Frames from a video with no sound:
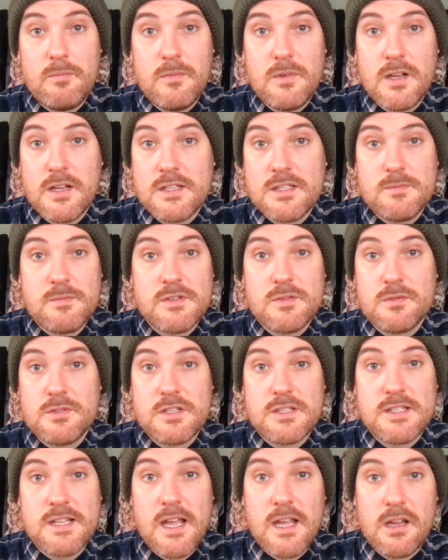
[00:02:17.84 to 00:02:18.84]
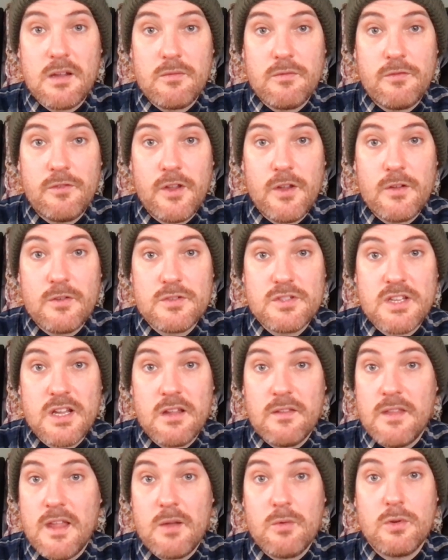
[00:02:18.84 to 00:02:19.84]
customers will just get confused
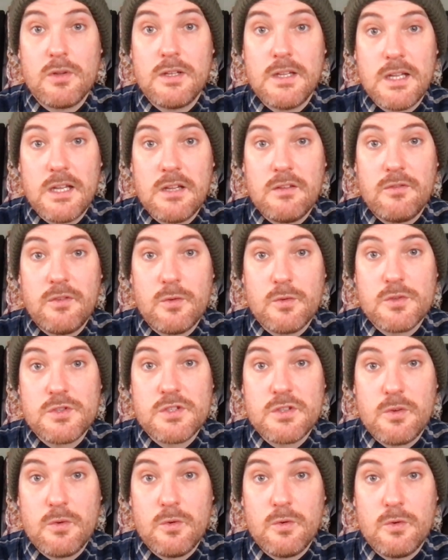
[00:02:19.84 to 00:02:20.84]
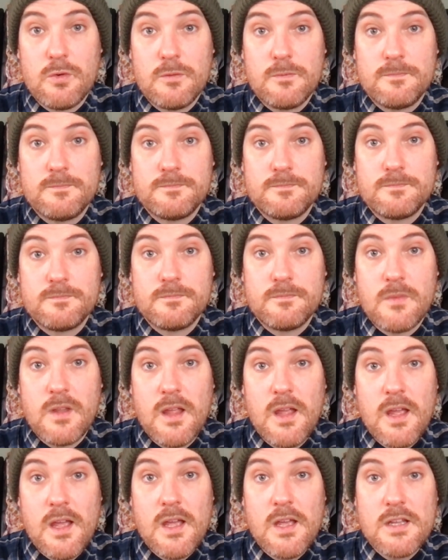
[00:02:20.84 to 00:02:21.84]
and they will leave your store.
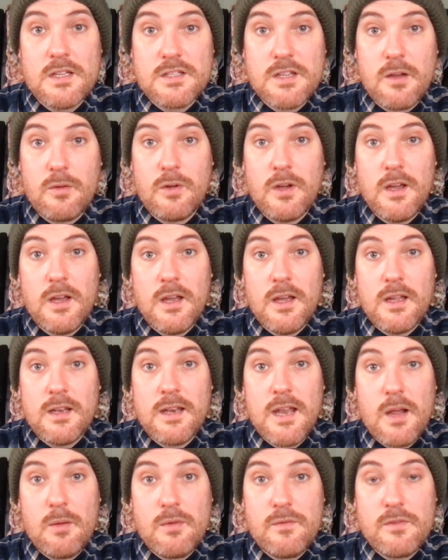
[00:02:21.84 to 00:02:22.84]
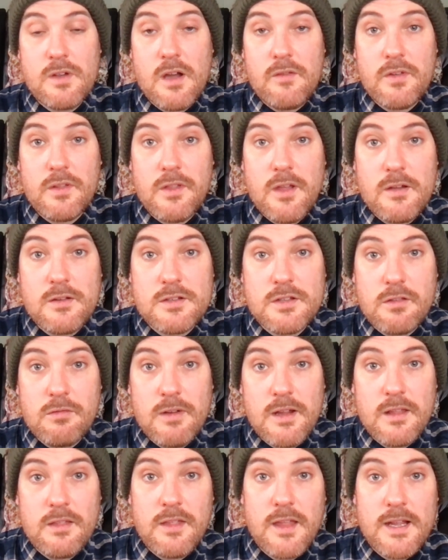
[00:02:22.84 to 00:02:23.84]
So now we've covered those
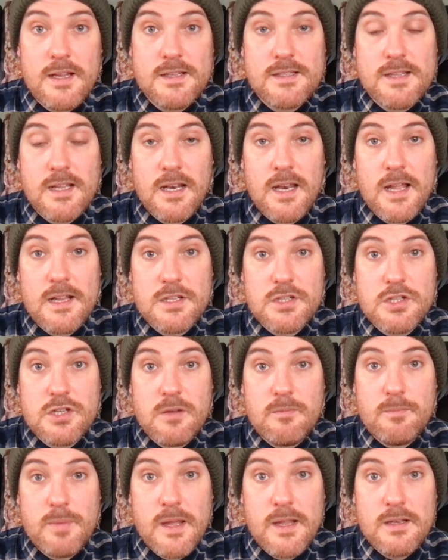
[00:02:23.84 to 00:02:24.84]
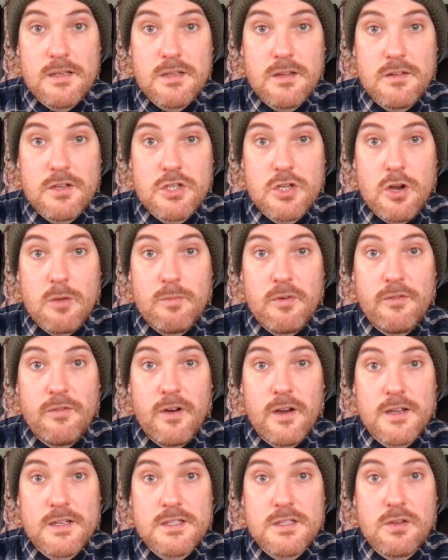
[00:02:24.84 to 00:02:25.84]
3 things, let's jump into the
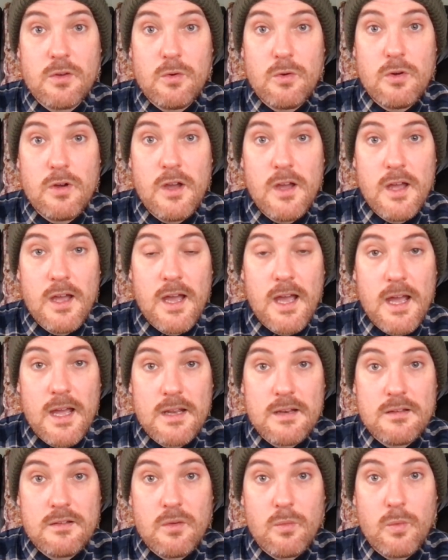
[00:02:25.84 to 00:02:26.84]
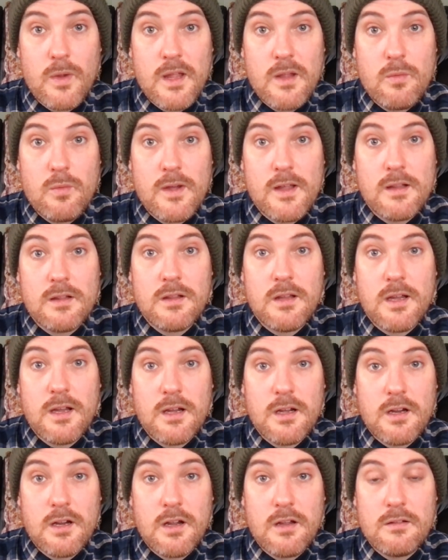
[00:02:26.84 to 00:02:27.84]
Shopify store and we will
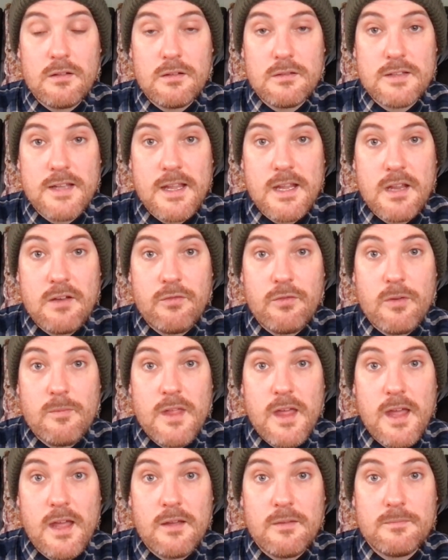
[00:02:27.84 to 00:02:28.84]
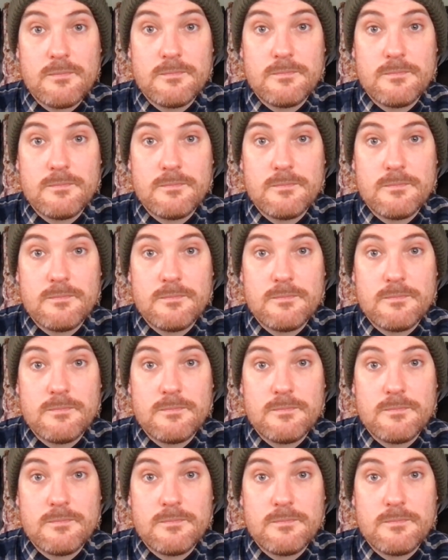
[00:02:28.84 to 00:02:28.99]
take it from there.